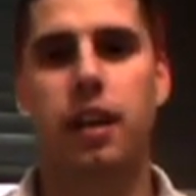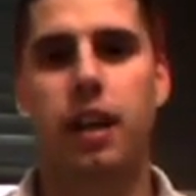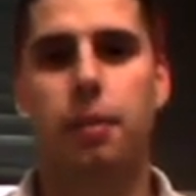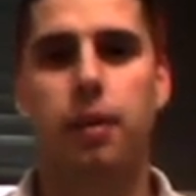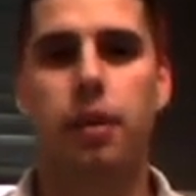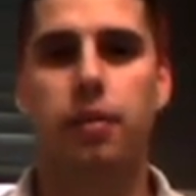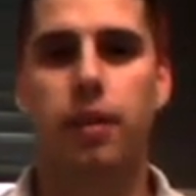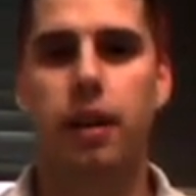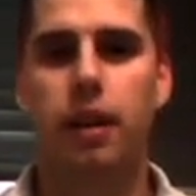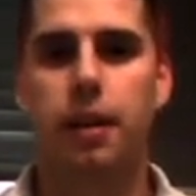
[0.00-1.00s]
are
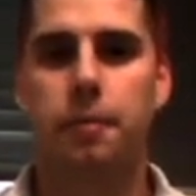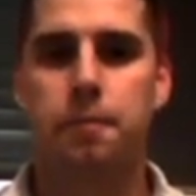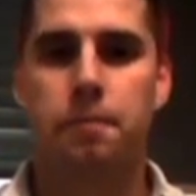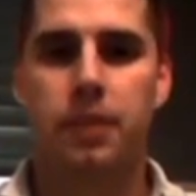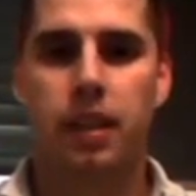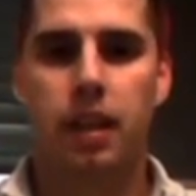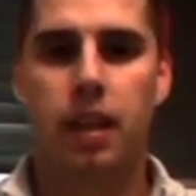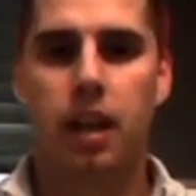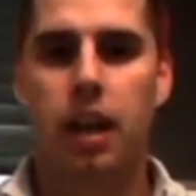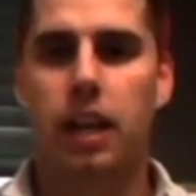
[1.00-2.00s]

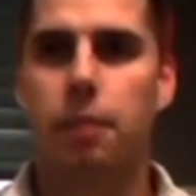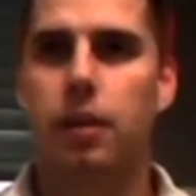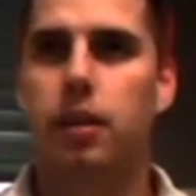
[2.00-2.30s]
a couple